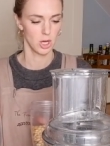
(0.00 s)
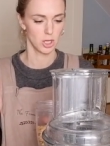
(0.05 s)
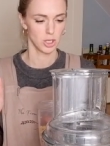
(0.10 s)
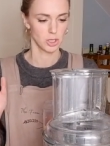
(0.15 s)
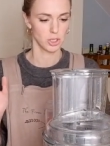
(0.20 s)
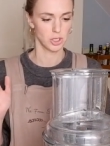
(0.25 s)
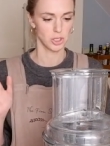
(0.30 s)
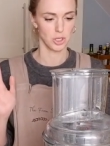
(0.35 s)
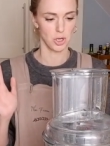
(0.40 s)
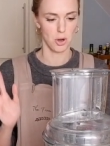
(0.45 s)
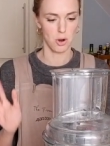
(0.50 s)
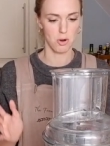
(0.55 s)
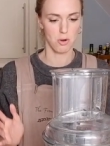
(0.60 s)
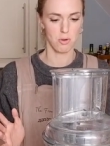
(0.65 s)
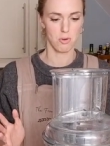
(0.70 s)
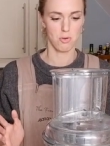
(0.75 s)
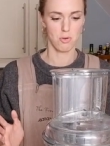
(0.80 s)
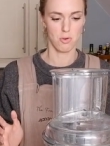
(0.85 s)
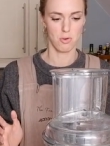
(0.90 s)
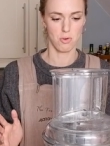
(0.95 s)

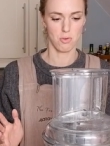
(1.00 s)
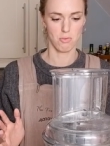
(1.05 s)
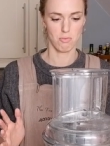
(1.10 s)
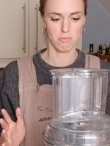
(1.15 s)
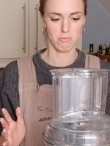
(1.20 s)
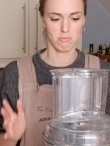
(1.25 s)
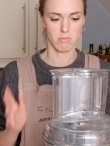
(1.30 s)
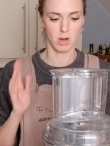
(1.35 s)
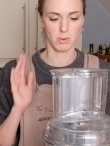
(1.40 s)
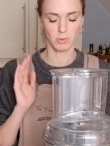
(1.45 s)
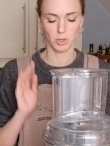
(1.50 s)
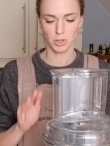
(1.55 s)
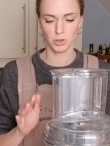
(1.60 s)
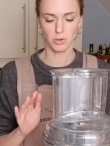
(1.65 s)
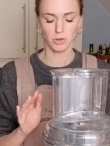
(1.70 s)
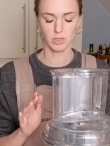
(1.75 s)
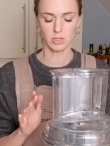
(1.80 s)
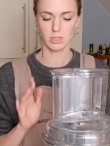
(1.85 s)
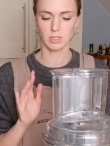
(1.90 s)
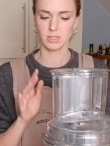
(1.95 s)
So I'm
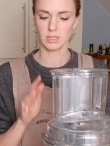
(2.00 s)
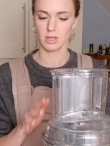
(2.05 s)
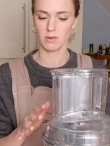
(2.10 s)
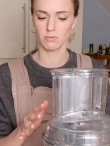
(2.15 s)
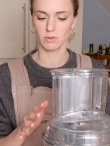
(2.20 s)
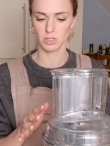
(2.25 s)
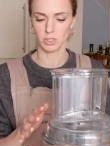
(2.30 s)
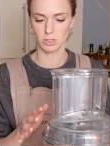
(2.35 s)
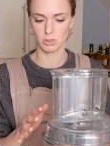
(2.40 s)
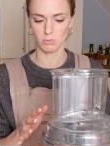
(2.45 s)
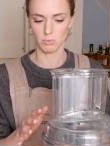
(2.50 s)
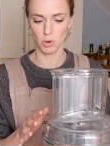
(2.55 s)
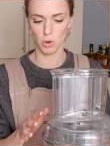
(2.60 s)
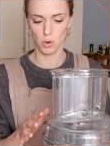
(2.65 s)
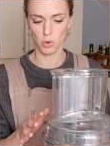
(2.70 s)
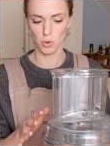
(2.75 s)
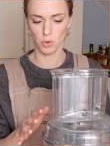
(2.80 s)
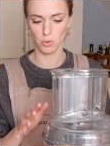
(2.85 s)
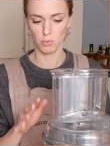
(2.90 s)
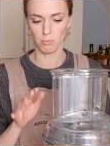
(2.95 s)
curious to see if the
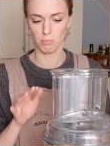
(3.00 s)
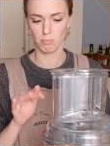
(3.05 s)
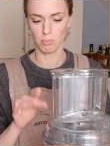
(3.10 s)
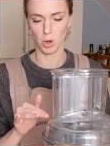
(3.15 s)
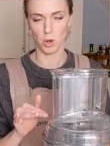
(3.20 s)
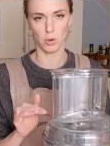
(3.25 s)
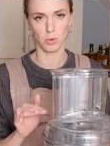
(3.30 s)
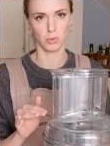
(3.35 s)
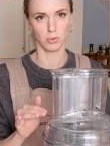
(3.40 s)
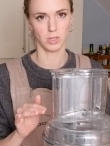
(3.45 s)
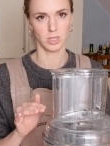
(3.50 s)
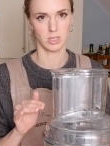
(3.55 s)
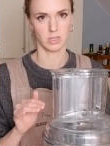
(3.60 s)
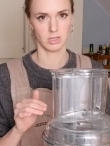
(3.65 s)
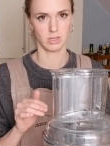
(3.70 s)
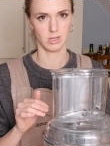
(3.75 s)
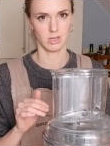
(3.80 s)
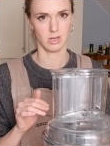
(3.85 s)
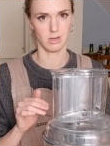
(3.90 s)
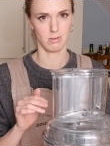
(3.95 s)
small bowl is
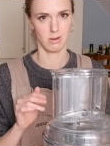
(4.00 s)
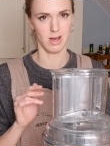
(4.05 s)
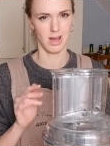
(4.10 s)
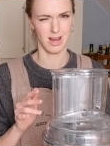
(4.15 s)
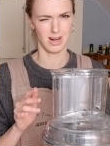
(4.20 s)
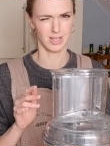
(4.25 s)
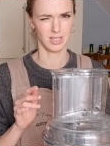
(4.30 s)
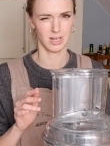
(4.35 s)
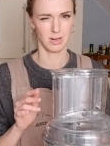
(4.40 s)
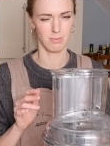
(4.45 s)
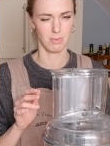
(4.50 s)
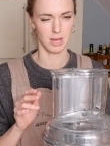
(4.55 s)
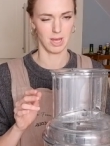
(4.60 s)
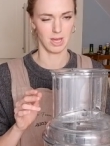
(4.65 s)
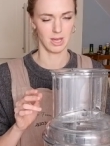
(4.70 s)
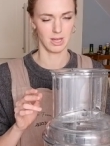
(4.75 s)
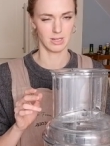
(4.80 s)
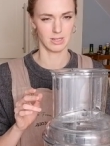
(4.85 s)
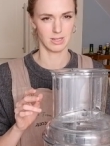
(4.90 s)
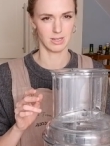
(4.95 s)
going to actually make
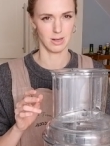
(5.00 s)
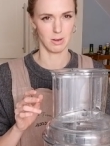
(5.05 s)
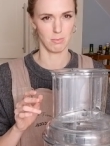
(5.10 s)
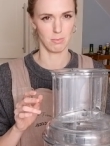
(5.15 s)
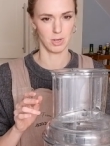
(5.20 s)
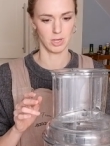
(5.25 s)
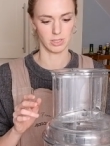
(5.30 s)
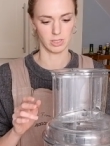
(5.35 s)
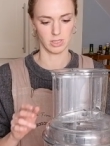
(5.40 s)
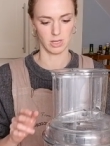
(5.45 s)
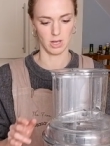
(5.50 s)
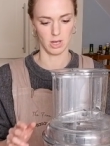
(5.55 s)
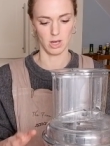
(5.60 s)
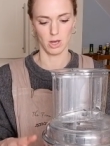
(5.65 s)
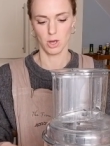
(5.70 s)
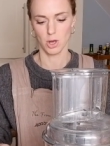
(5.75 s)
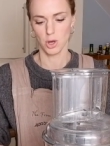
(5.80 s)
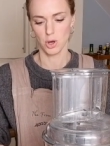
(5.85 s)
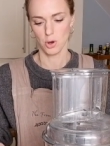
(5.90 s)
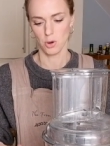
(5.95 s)
it into nut butter,
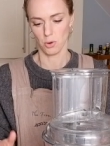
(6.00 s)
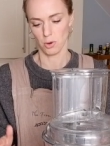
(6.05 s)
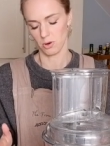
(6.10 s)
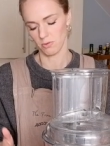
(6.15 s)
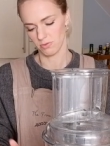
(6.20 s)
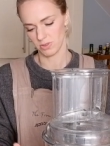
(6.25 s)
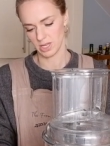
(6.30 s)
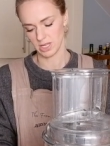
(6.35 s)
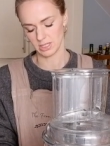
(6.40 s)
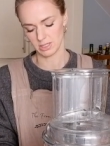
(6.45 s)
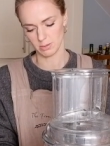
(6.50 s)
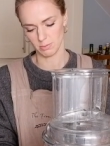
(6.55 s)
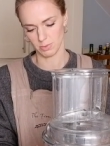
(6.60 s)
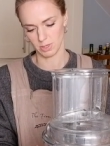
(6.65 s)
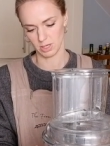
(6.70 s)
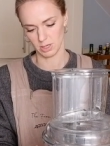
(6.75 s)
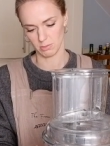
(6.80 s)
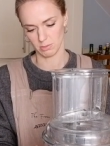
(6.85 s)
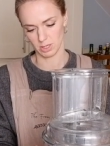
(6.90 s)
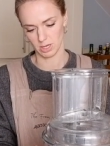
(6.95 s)
or if that's
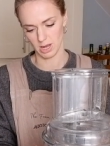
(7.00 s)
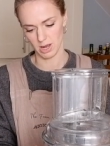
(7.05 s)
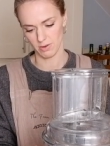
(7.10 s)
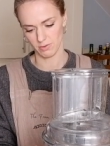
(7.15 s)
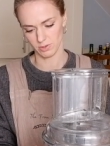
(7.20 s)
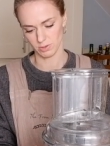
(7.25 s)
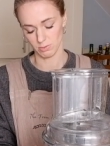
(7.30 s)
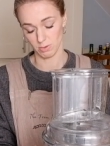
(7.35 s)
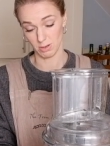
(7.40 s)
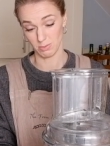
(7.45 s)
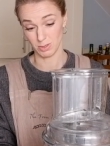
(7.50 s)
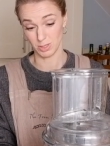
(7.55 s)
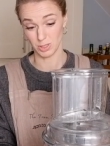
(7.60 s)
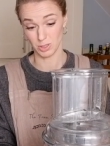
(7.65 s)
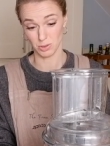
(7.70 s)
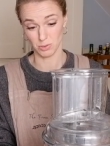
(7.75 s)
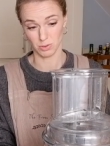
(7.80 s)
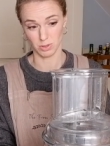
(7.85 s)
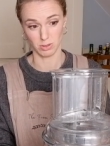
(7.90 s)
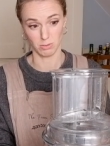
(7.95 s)
something I'm going to have to maybe
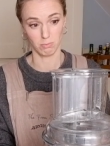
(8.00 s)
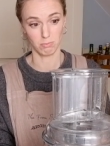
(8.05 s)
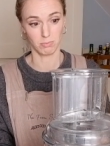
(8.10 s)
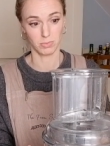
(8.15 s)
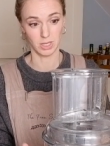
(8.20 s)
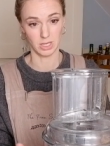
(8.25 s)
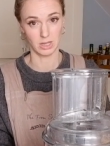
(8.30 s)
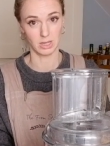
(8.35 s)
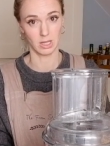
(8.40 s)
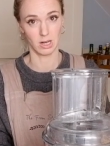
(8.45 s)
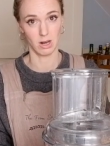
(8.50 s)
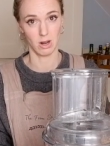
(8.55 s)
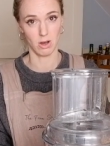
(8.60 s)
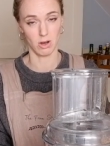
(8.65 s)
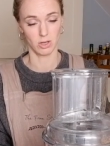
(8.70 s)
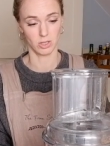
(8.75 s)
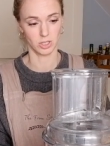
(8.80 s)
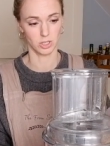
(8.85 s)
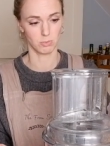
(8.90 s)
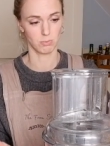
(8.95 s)
do in the
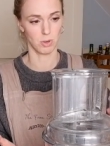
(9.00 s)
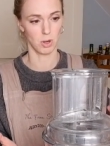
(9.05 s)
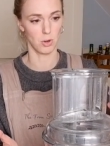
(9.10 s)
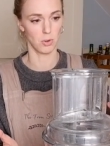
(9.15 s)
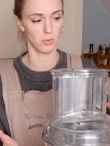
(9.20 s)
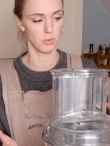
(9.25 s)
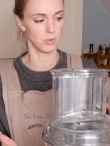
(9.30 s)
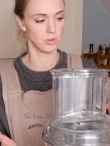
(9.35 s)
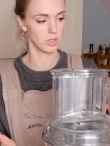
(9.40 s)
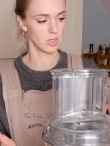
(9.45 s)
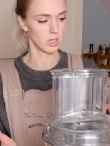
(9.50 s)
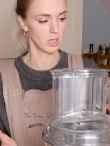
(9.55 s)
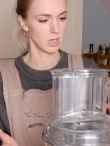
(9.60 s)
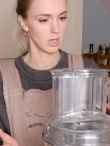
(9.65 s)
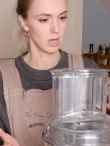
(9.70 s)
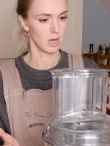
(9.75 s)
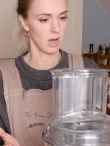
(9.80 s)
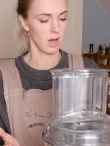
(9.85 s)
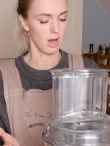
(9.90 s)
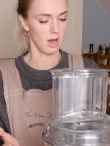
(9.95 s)
large bowl.
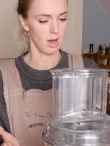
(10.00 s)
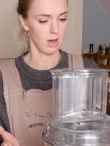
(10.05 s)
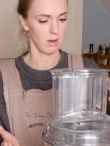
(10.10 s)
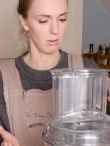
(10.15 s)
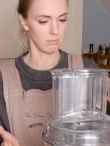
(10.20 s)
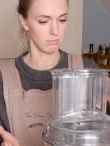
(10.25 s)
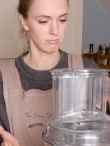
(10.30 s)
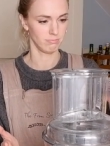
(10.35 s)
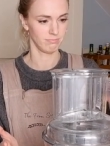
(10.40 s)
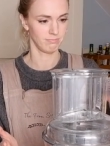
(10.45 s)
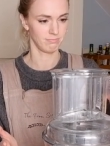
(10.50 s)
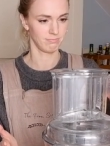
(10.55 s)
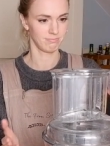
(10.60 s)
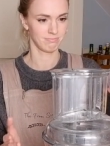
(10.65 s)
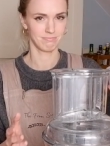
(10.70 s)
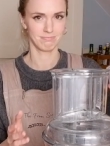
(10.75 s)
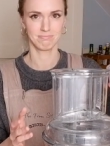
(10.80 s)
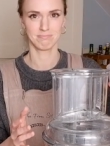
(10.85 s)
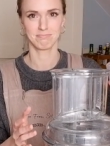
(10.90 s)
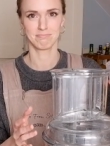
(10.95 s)

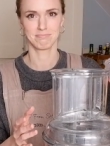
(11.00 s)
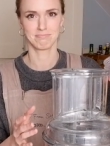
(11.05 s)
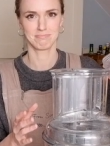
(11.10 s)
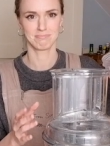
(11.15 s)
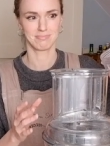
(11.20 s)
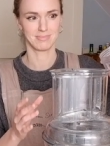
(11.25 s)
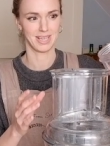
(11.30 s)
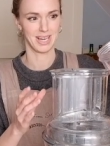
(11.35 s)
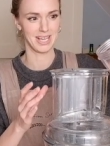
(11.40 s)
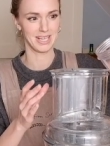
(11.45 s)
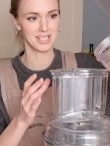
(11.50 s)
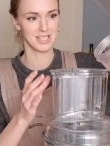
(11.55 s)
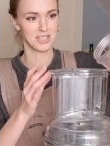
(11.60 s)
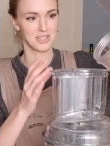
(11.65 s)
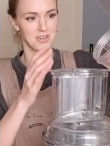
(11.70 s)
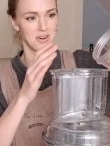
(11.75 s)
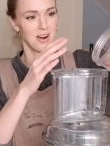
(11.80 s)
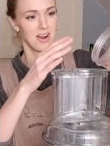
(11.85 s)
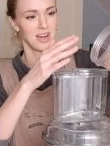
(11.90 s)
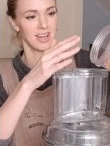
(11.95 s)
Let's
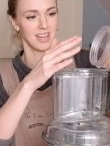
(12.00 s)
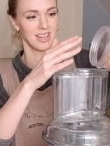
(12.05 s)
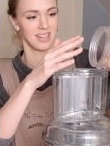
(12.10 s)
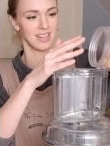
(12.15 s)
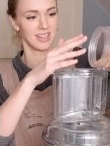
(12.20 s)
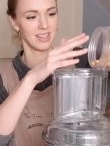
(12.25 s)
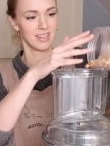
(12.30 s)
try.